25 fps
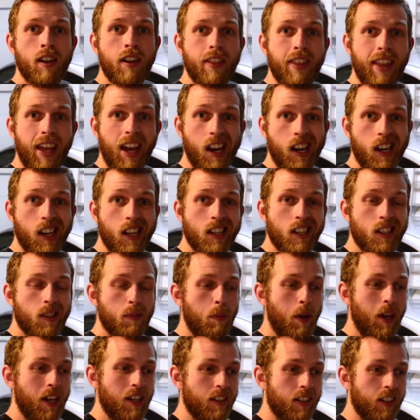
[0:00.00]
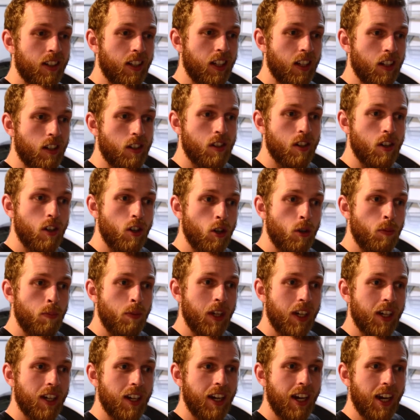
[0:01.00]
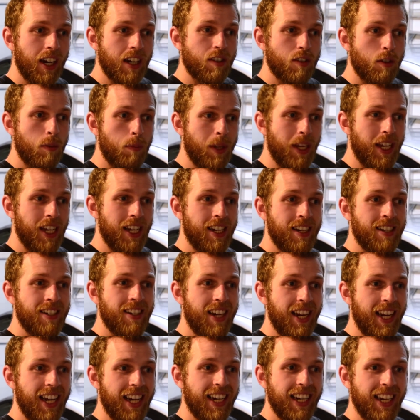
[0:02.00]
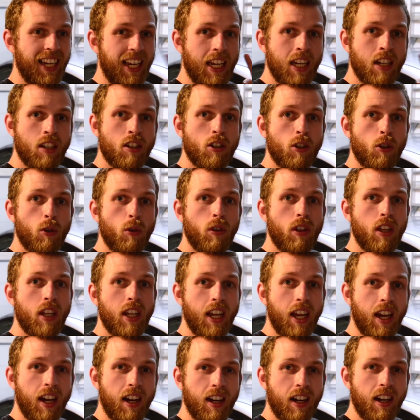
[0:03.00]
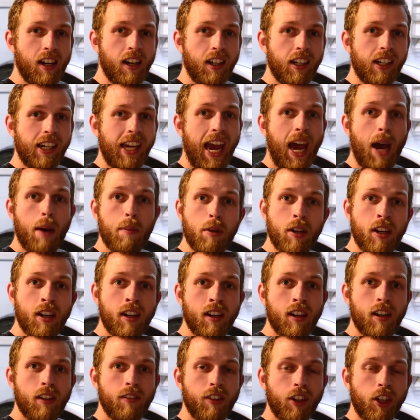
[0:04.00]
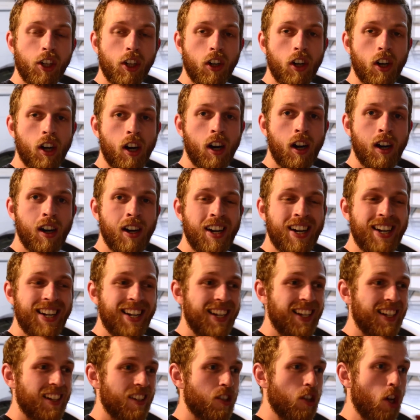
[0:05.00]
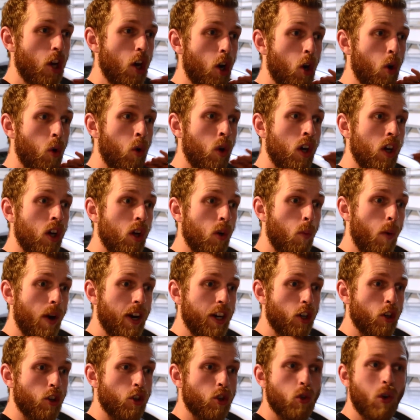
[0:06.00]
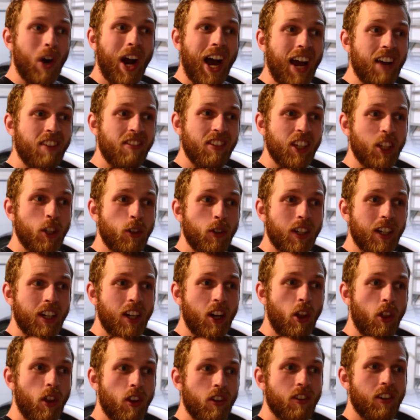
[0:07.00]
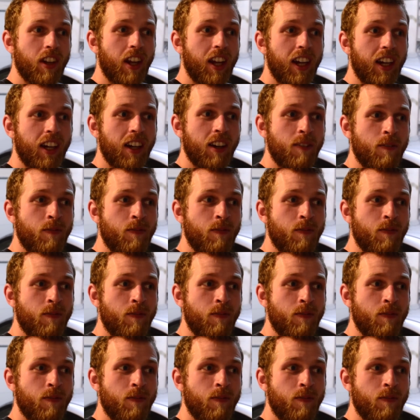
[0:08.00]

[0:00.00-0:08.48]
That is basically a tube that connects from the intake into the cabin of the car. So when you're driving, you can hear this like